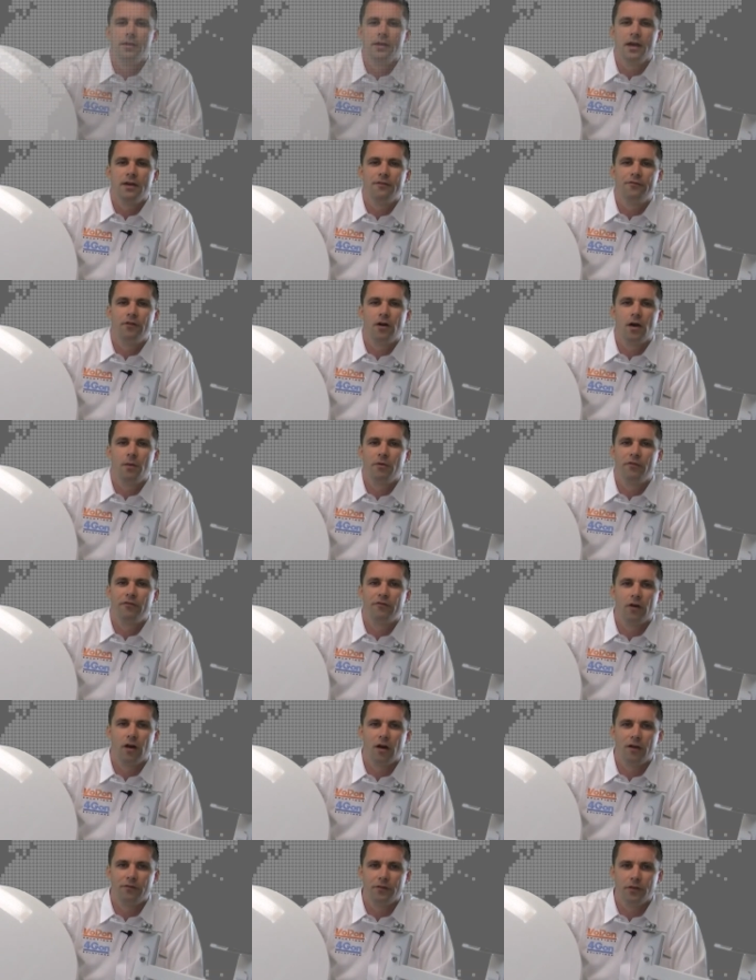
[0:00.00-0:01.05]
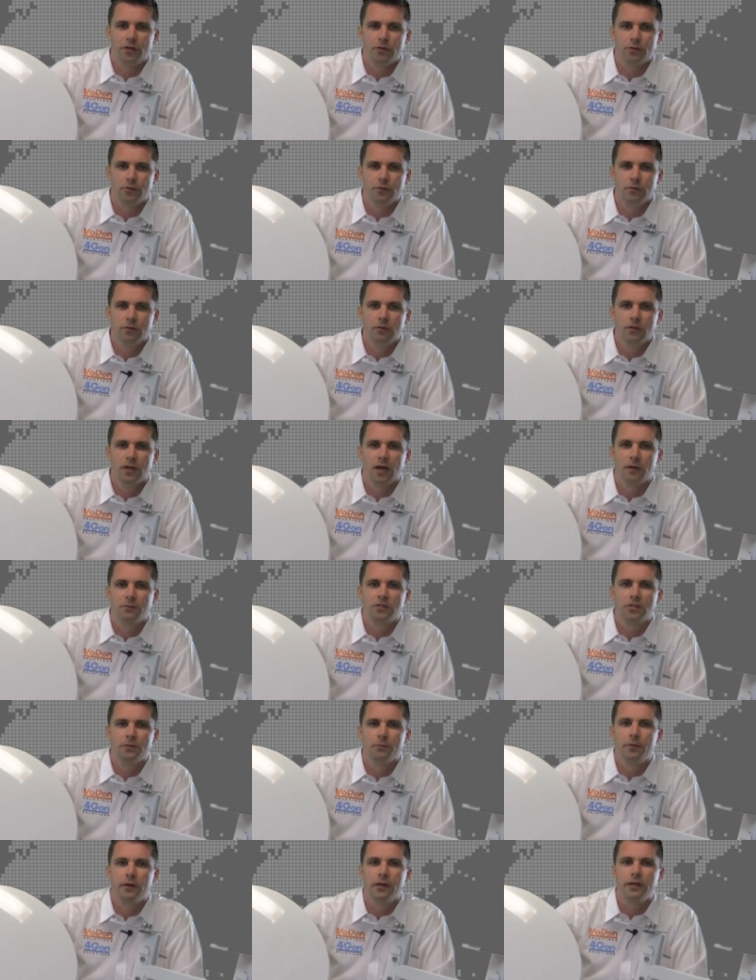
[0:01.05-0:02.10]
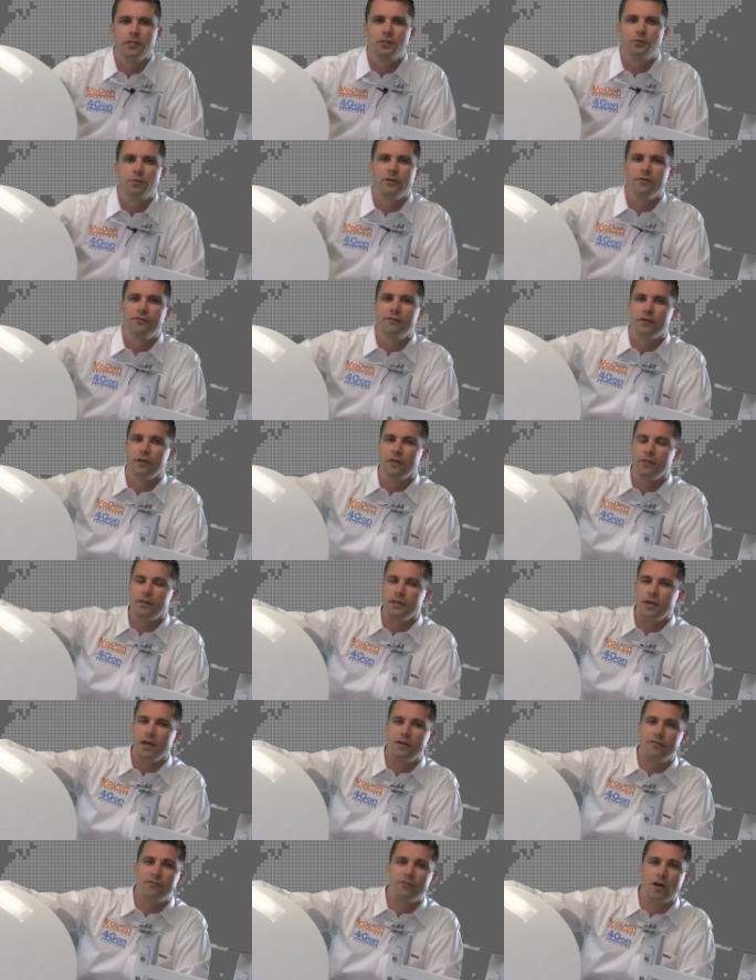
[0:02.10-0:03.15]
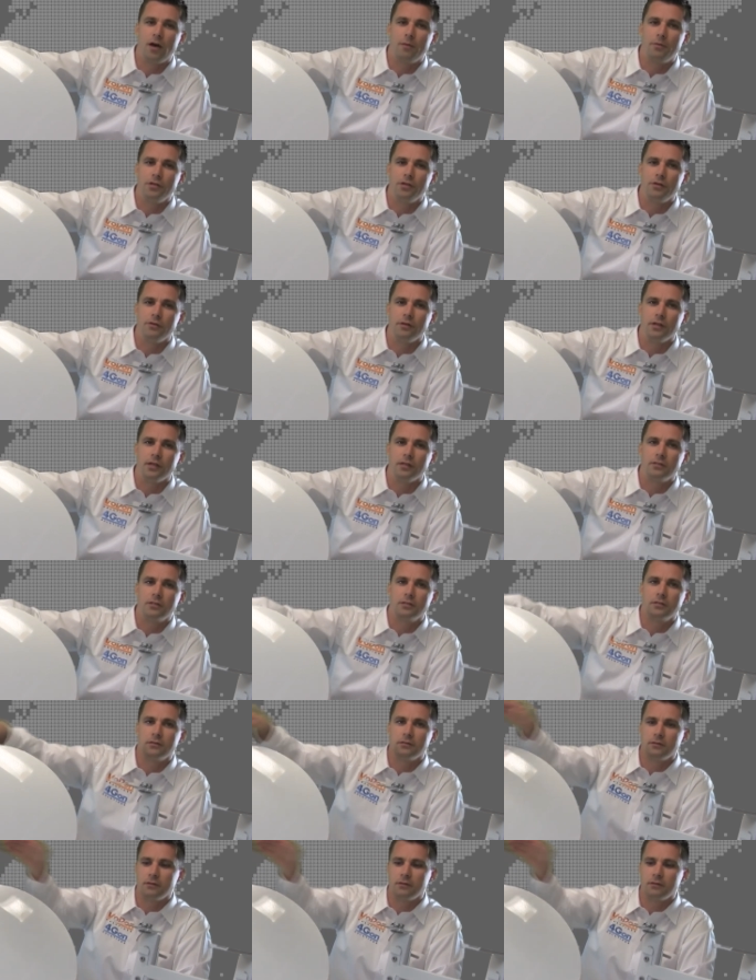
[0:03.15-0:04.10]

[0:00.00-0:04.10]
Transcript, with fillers: The AirFiber 5U comes complete with the AirFiber unit,